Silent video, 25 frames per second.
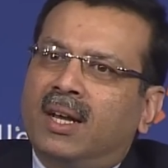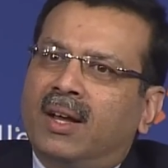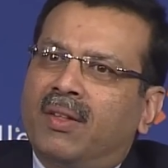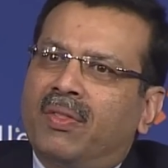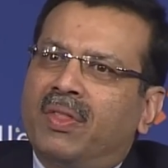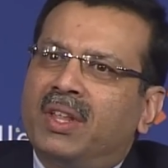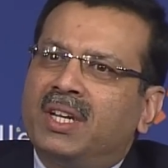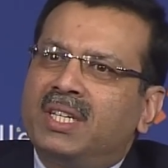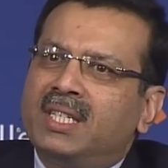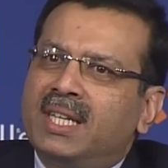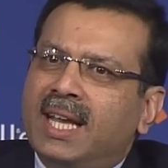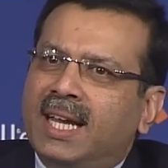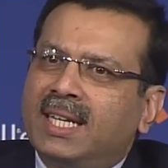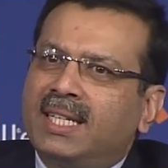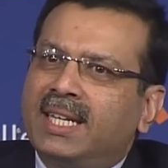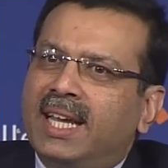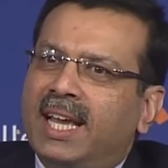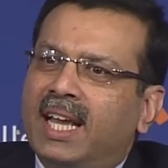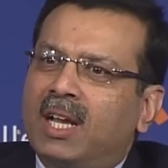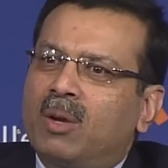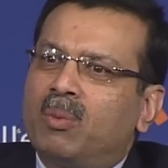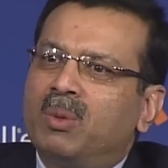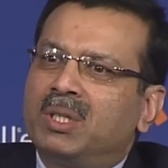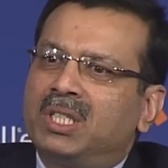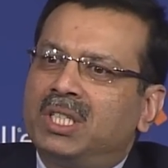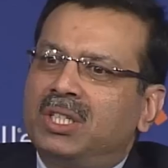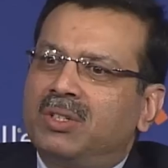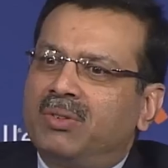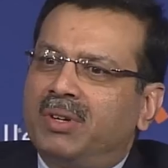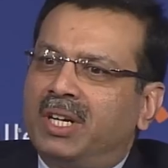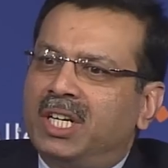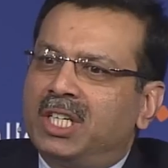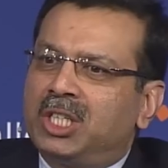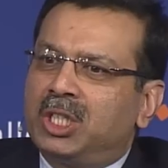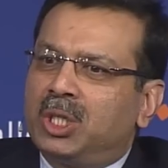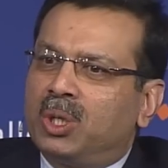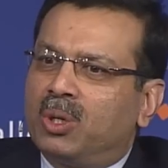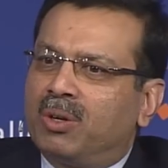The debt-equity
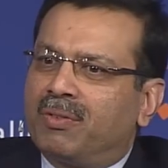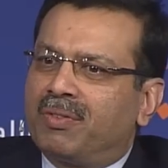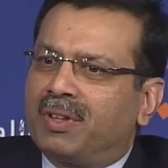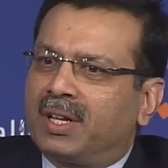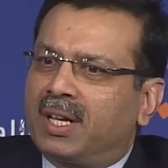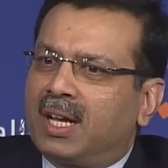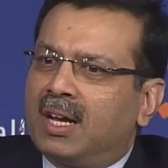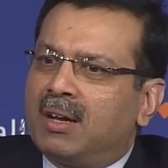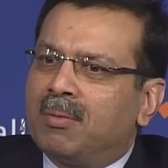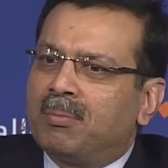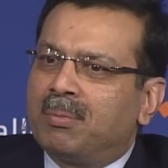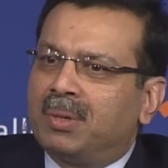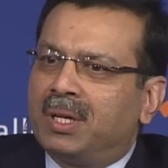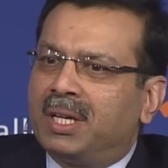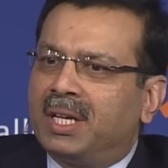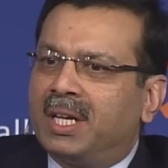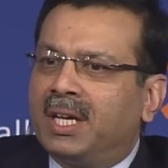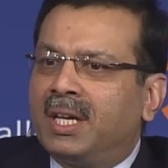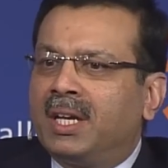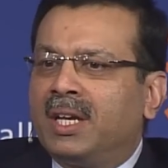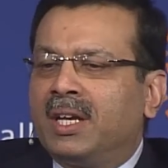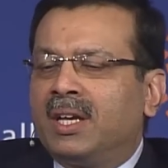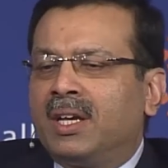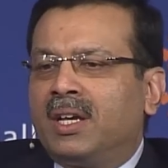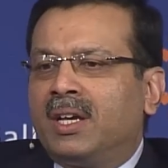ratio of the company